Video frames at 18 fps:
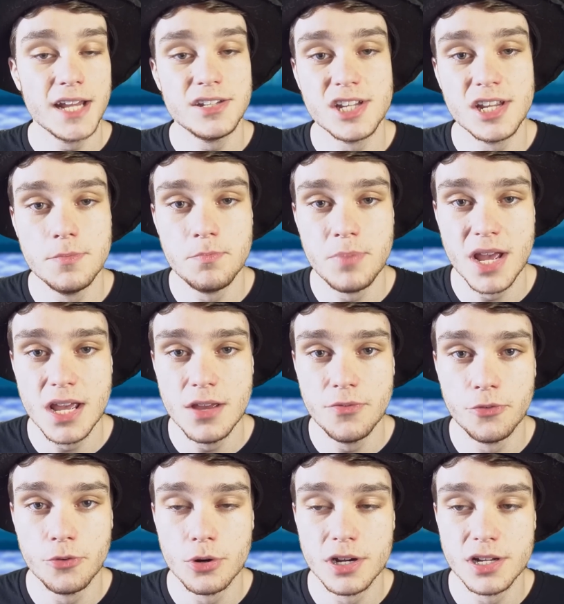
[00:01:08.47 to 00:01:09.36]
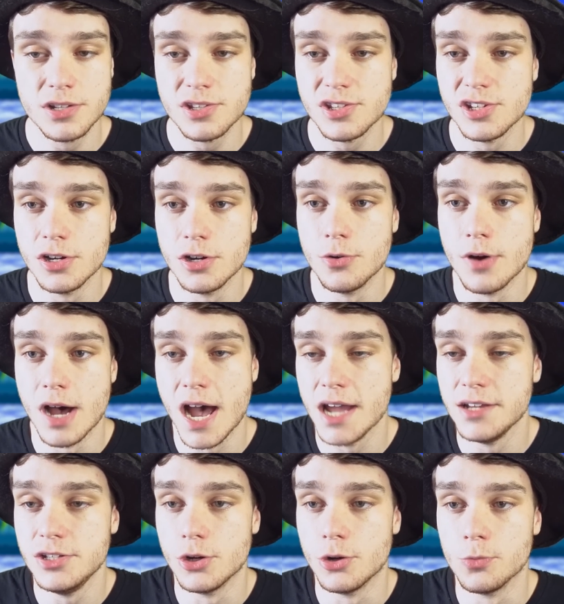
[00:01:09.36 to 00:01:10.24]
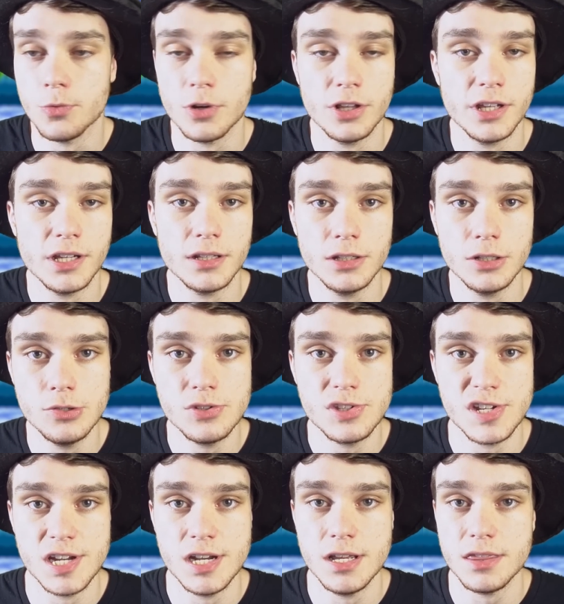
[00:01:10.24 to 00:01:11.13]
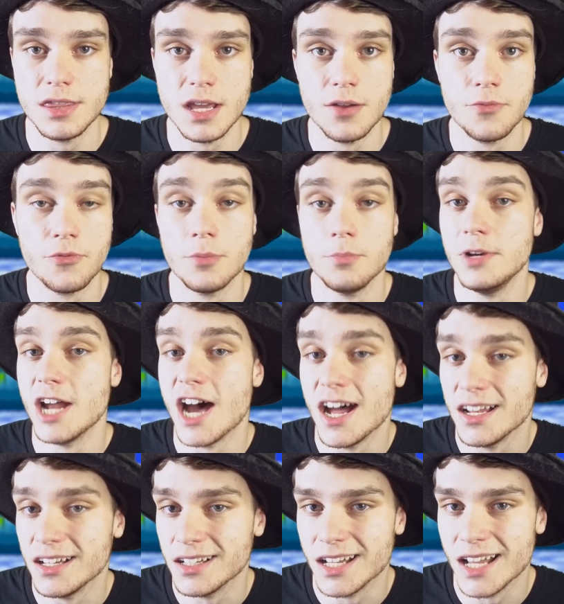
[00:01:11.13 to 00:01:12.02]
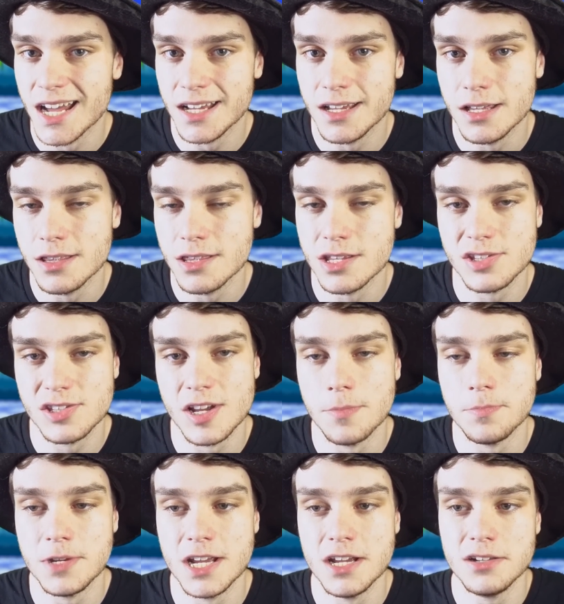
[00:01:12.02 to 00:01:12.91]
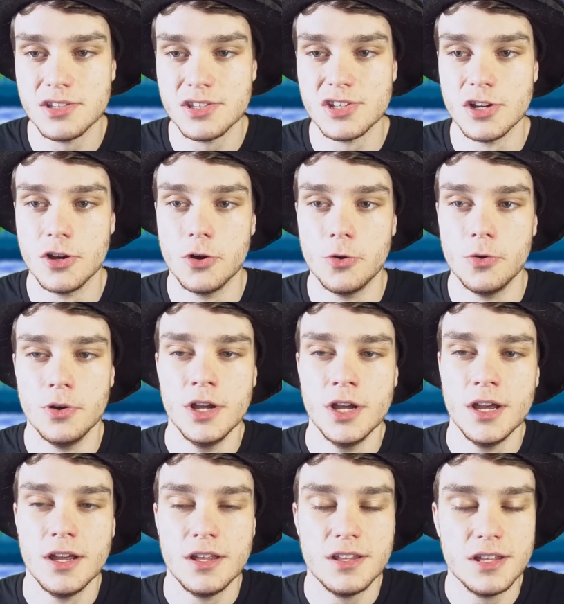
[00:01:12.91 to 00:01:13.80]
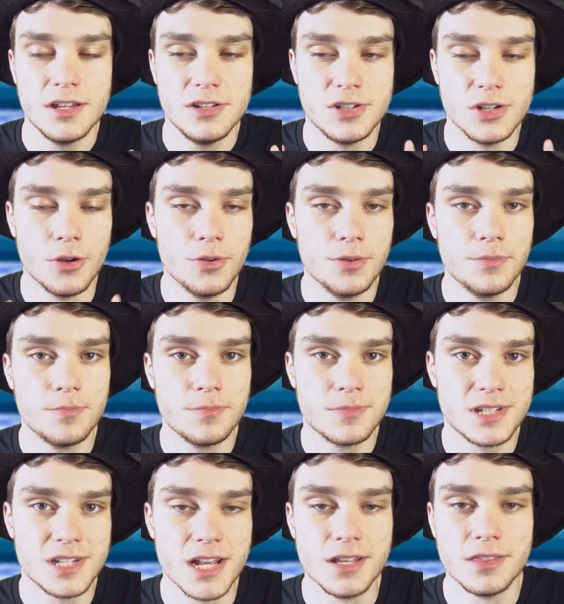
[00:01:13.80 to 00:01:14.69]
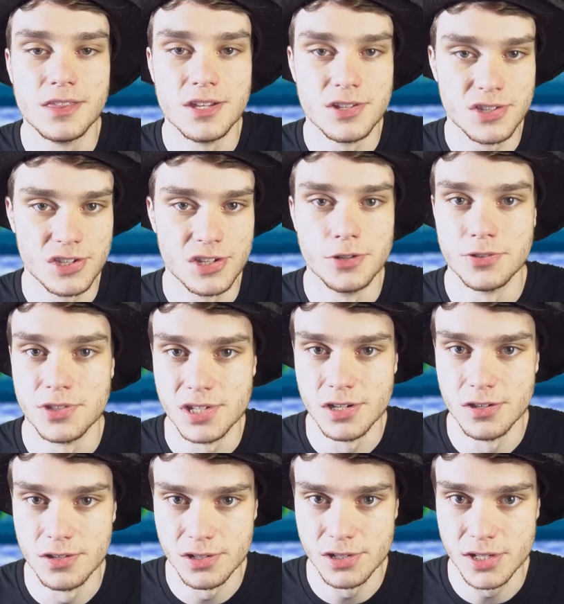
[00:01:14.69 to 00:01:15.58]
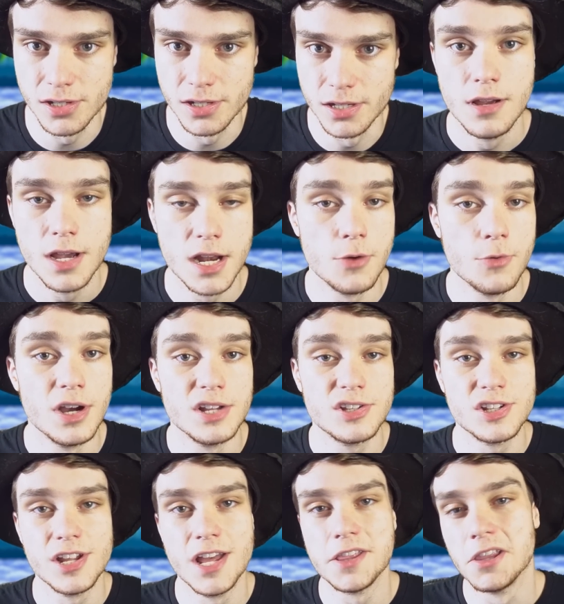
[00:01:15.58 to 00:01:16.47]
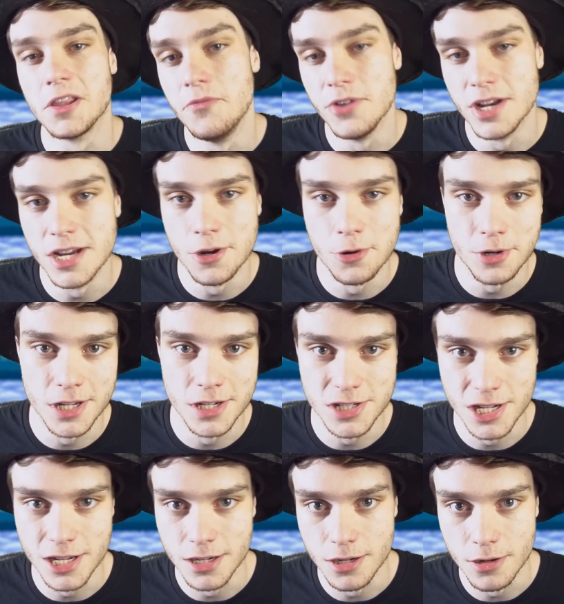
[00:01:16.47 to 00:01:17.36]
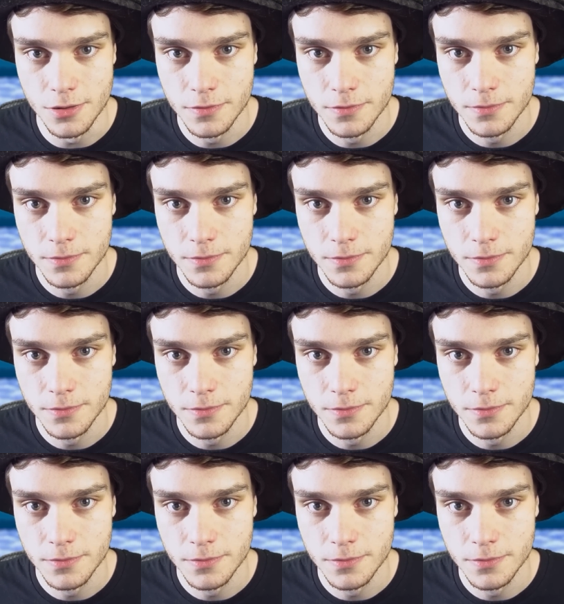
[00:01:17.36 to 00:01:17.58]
didn't pay for it, so I don't really lose anything from not liking this update, so don't take this so seriously. Anyways, let the video continue.